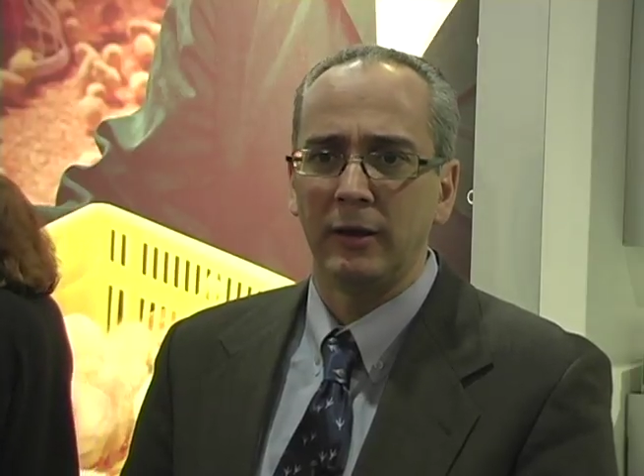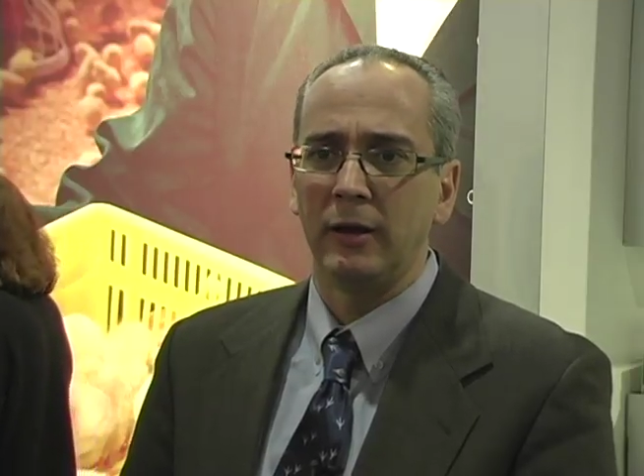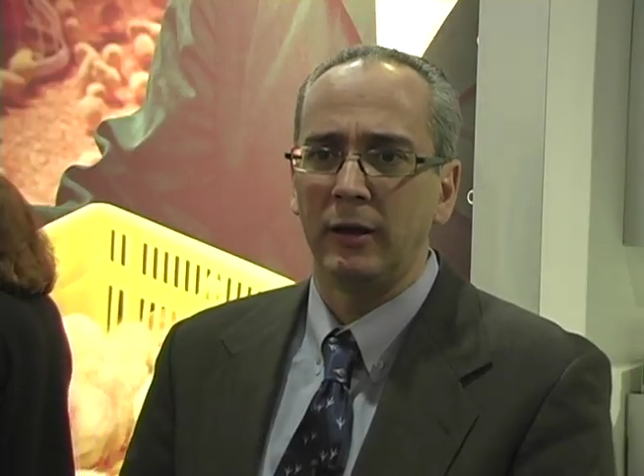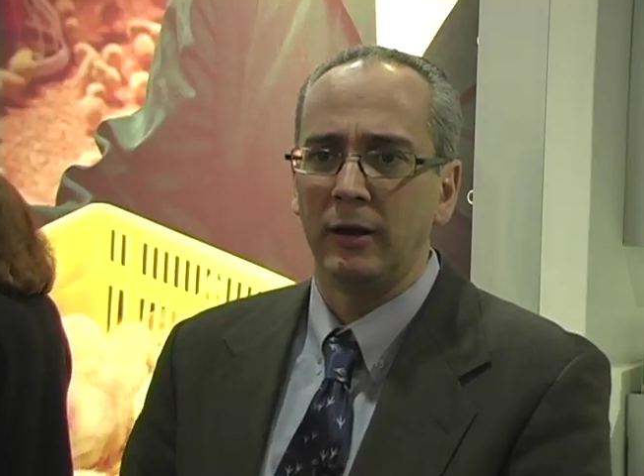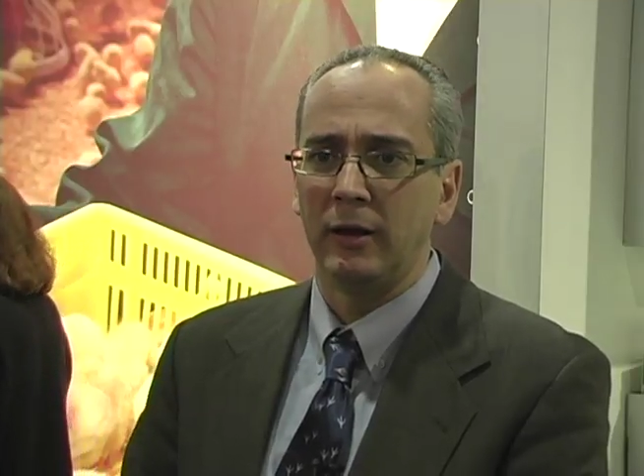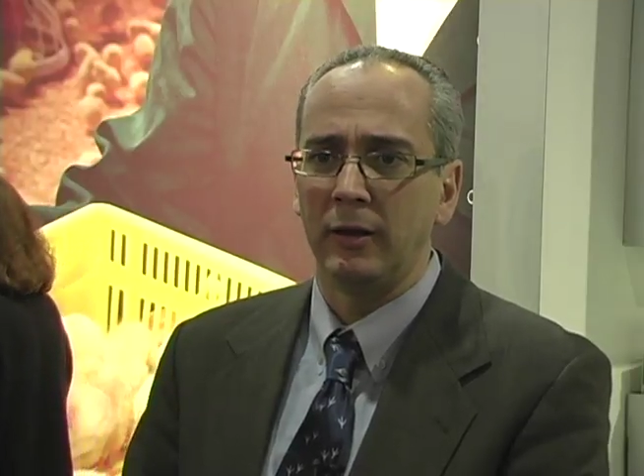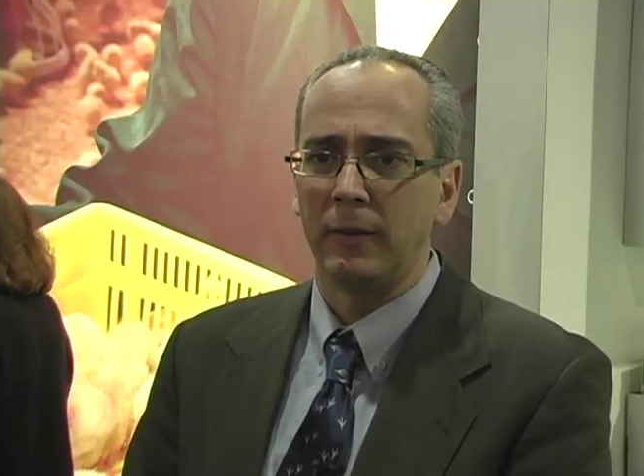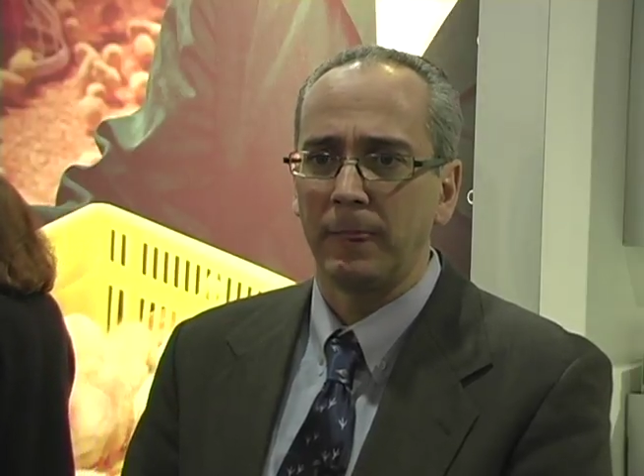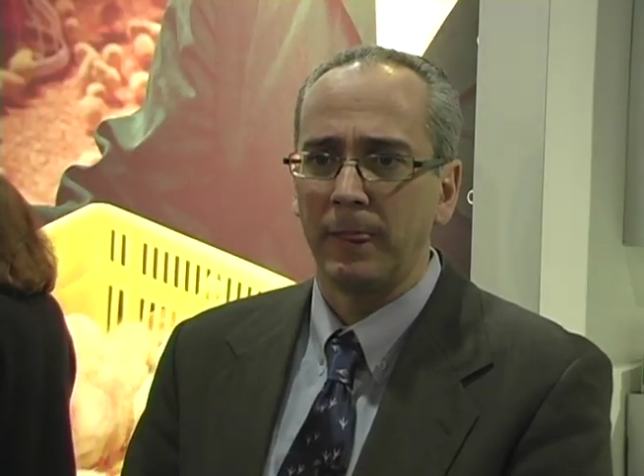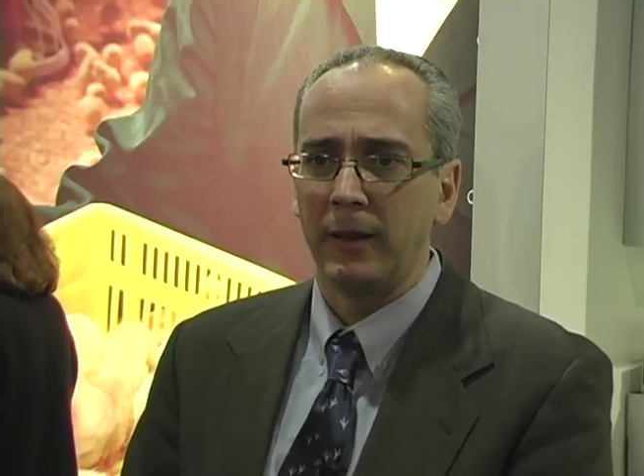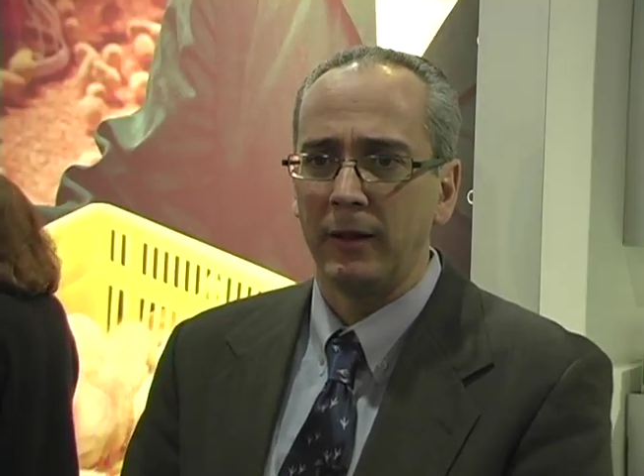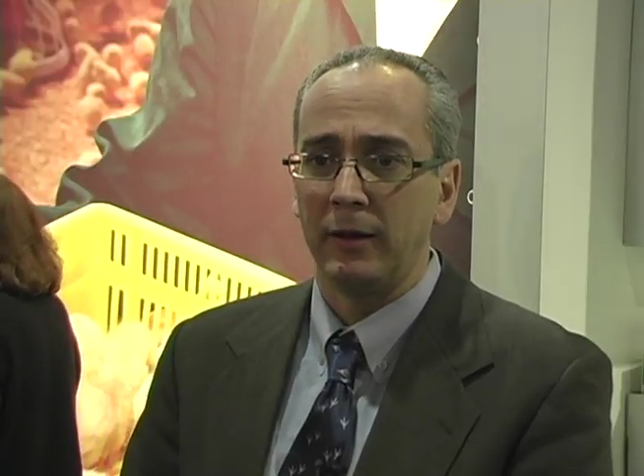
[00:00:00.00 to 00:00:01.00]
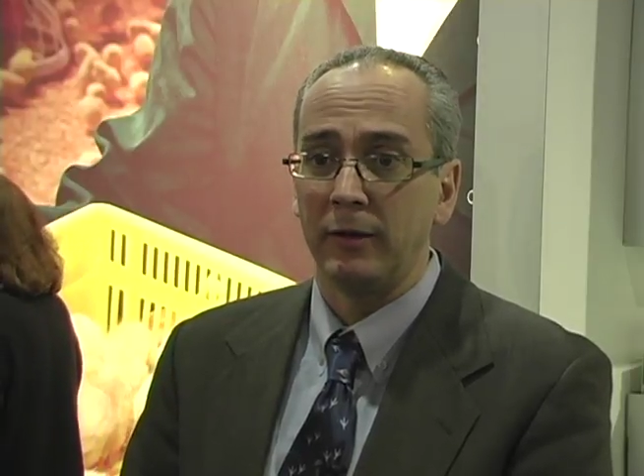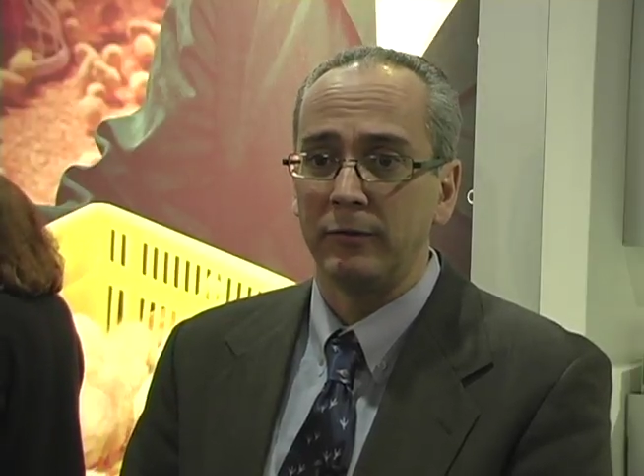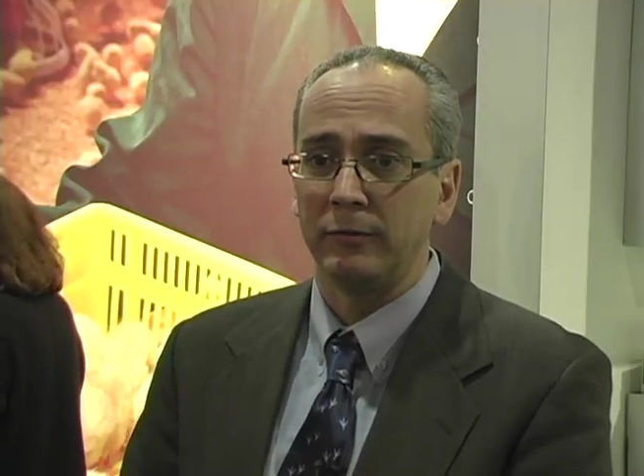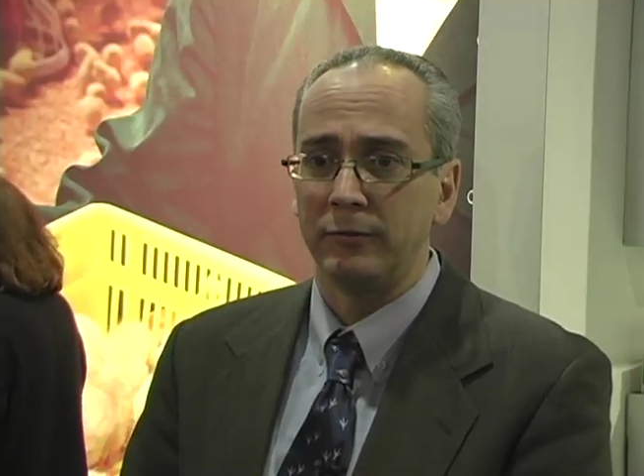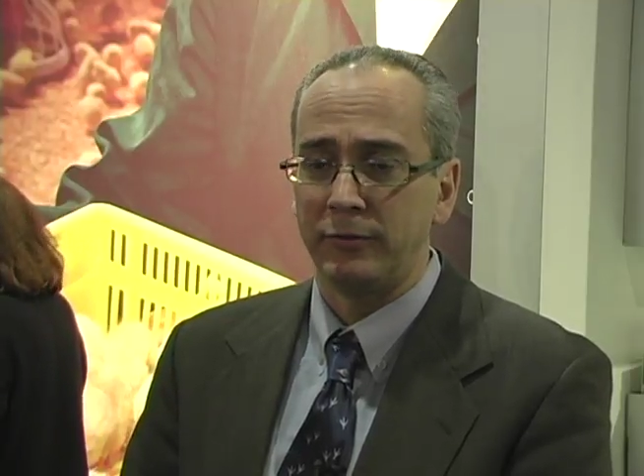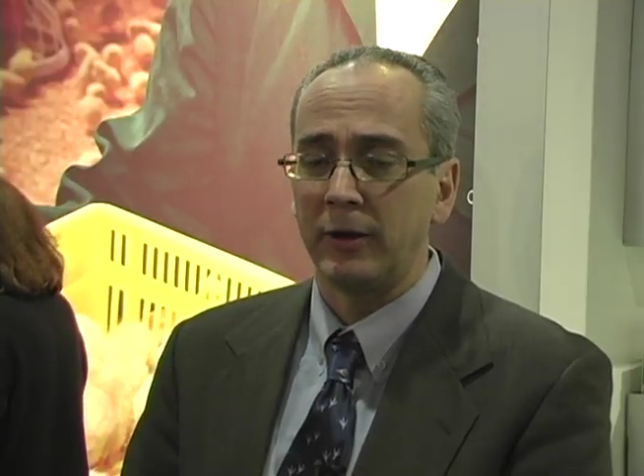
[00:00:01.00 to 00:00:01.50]
uh,
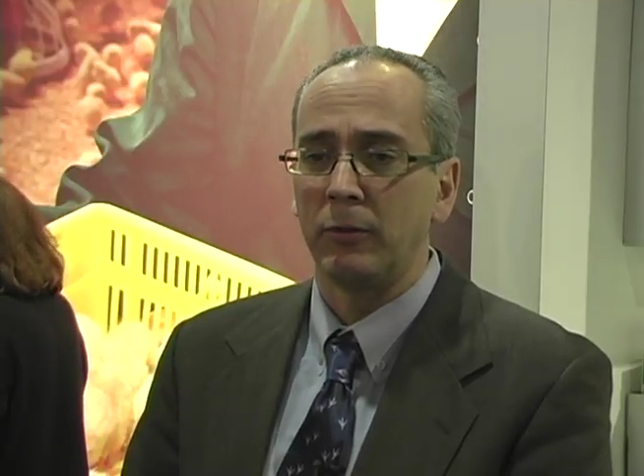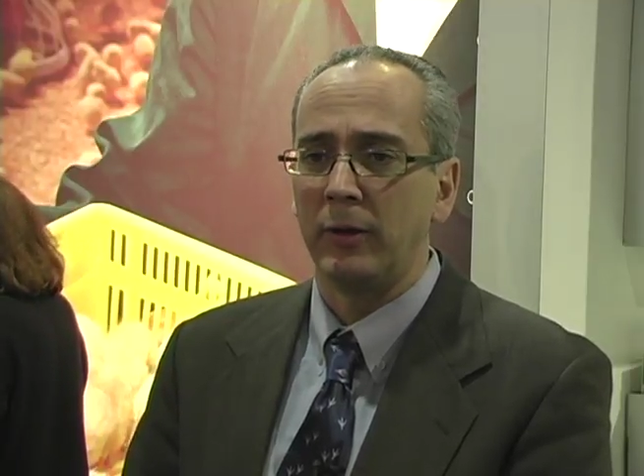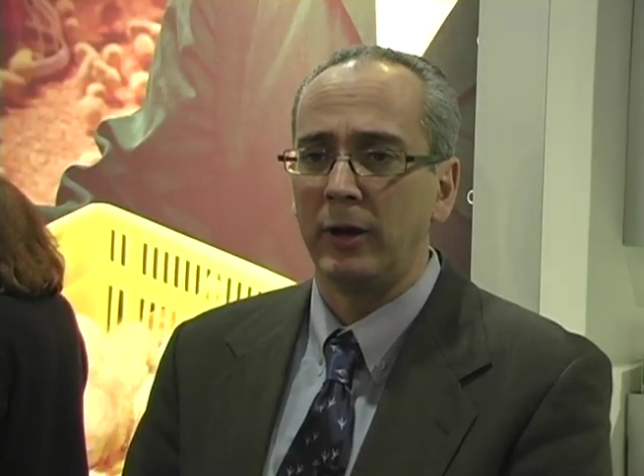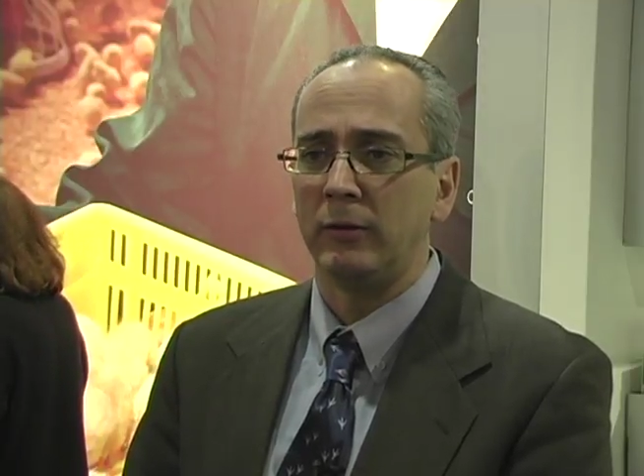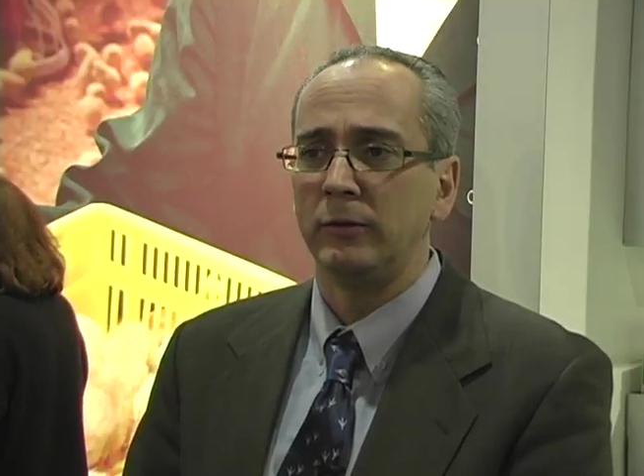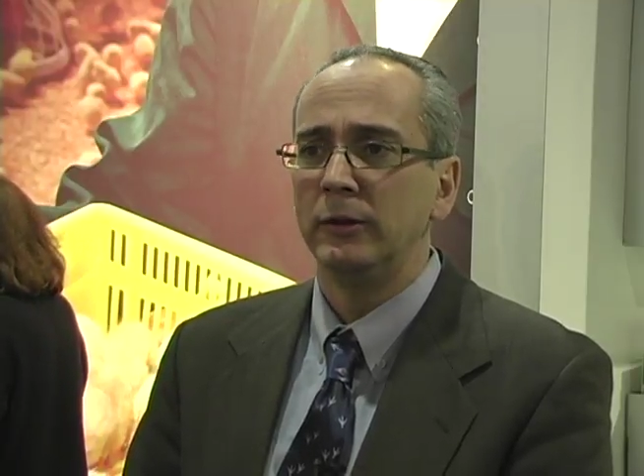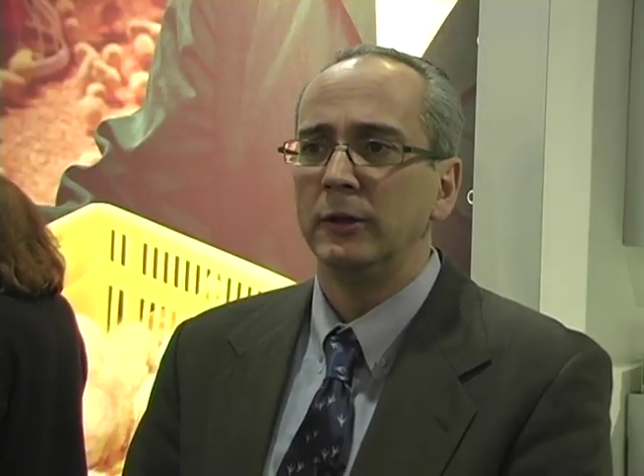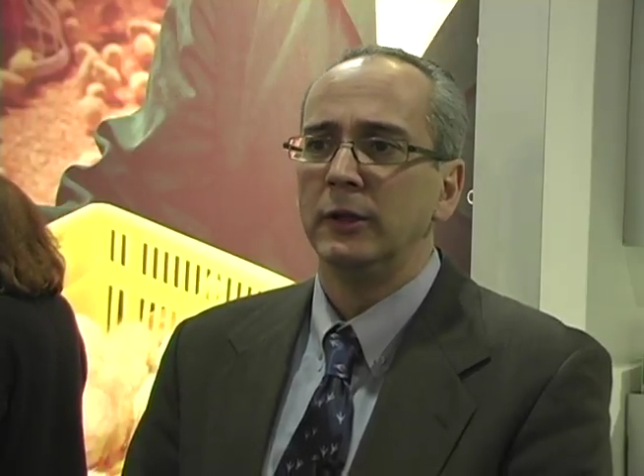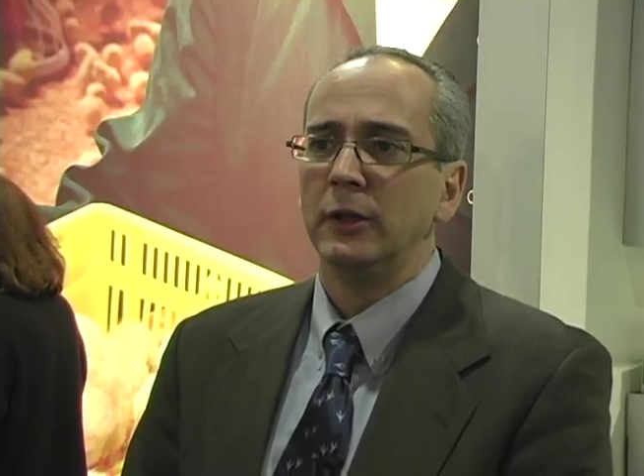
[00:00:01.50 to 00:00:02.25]
very well.